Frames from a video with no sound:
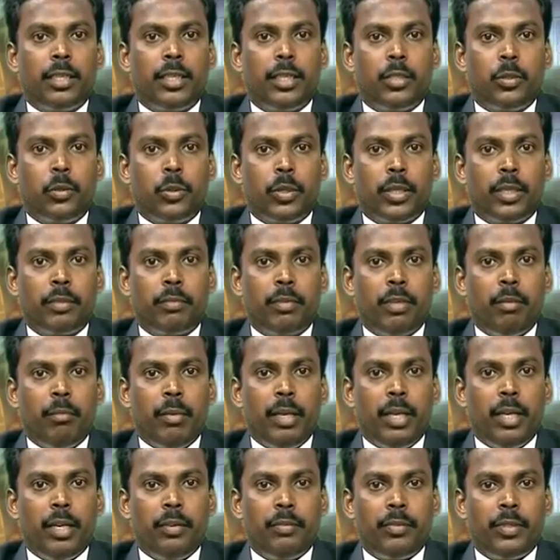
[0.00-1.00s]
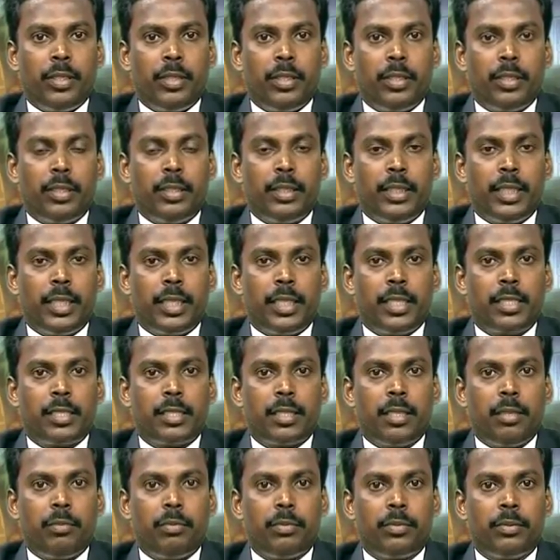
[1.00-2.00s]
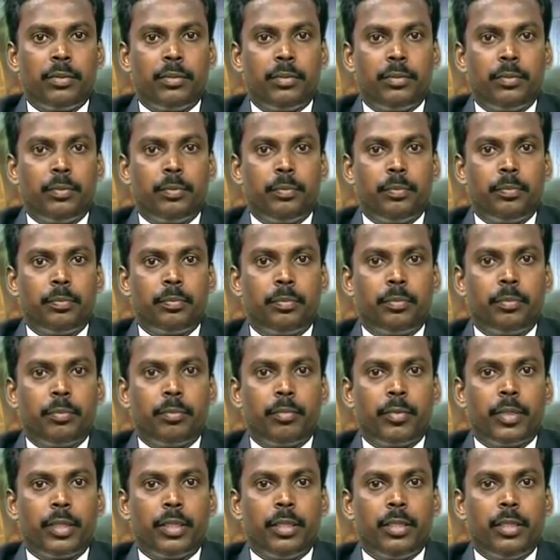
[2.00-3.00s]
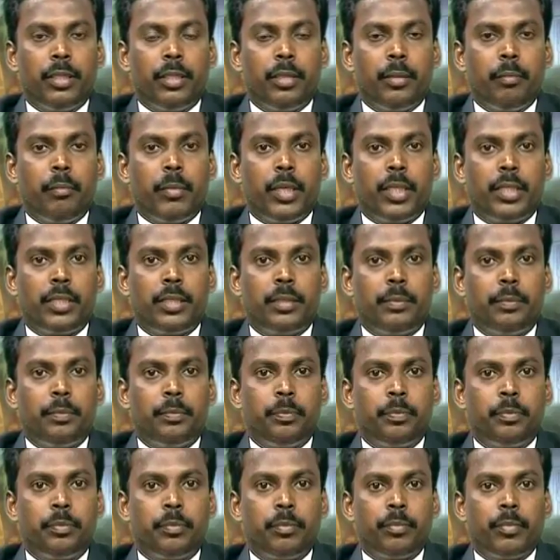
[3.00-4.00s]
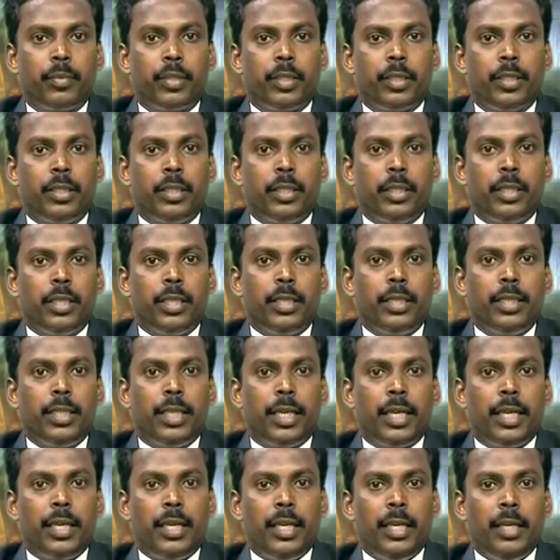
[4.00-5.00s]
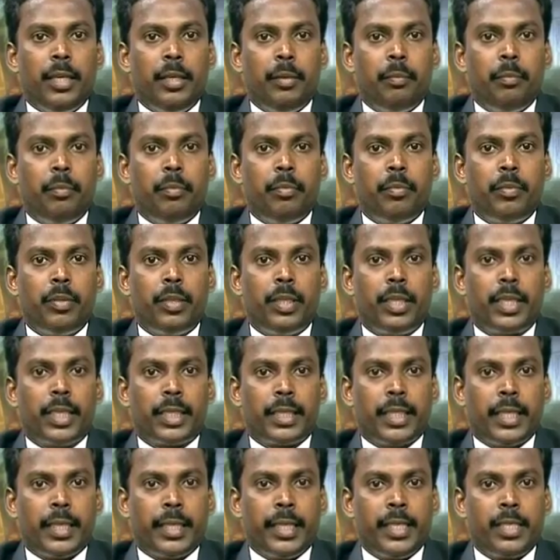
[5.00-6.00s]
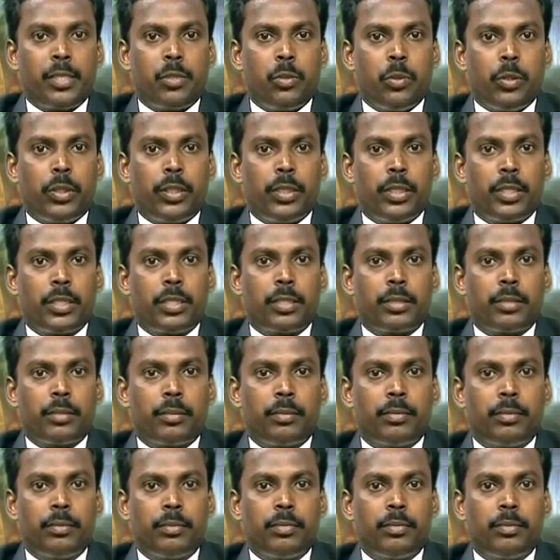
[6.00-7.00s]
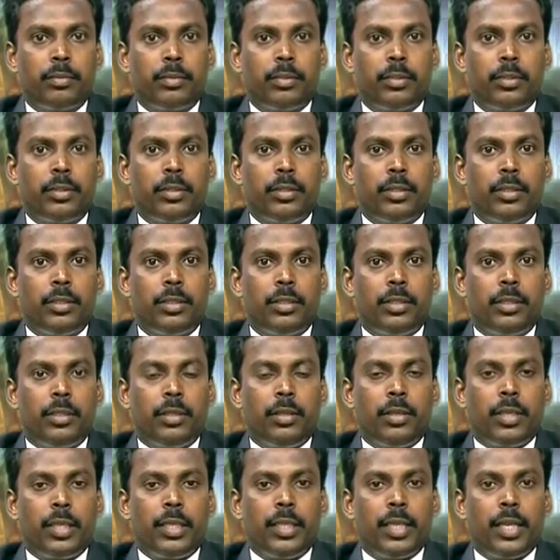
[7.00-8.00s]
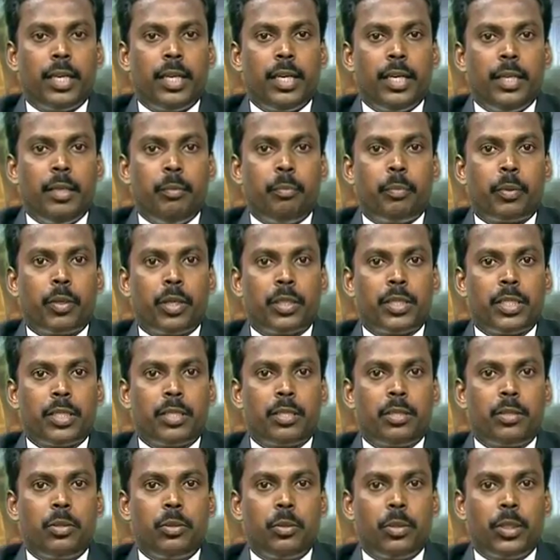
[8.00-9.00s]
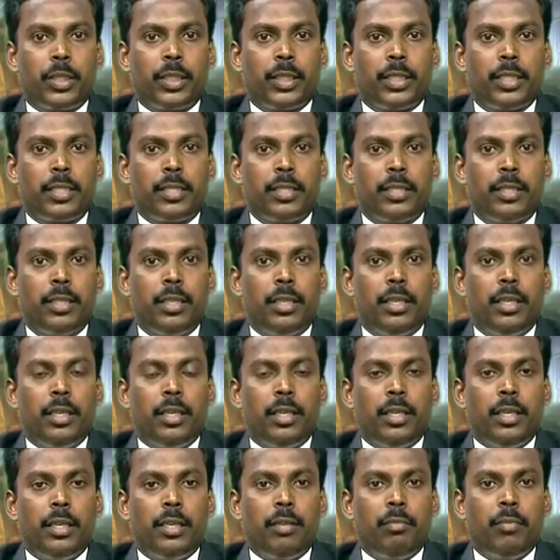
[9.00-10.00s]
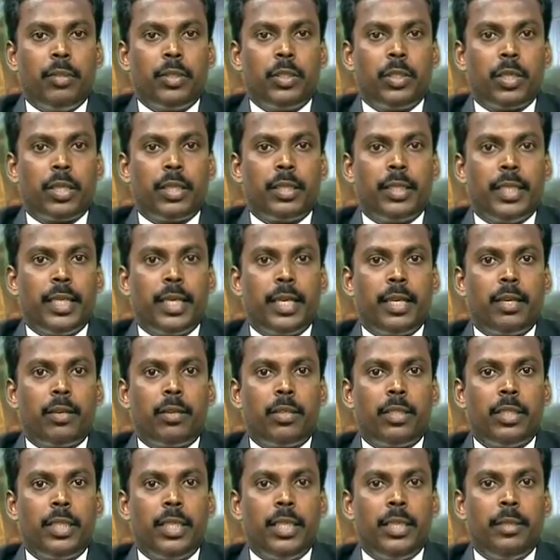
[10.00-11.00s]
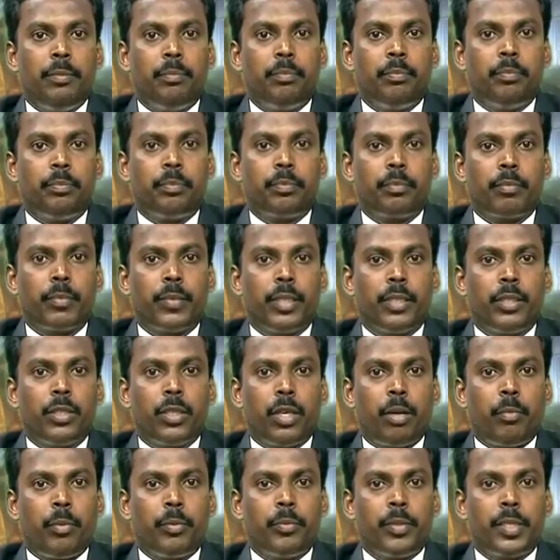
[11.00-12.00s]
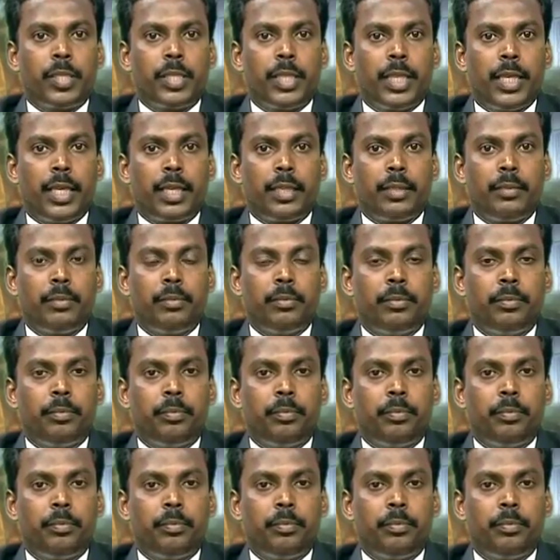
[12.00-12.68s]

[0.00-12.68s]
the token will be left there itself, but the already recognized tokens or the already processed tokens which are there on the top of the stack